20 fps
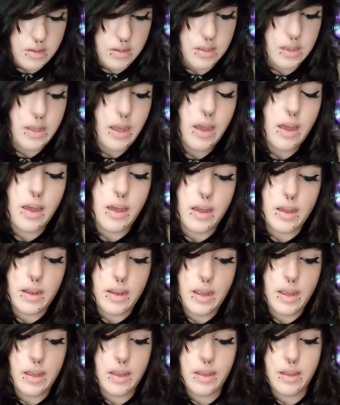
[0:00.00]
yeah,
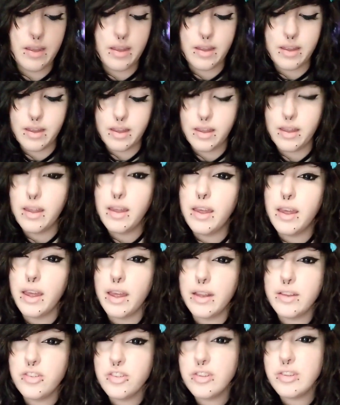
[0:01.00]

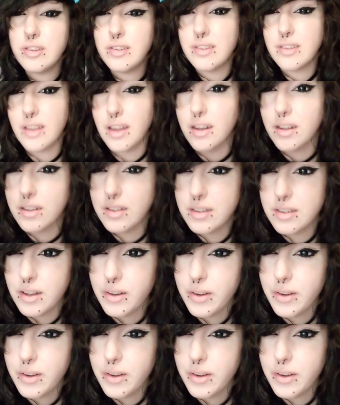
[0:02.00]
it just sucks,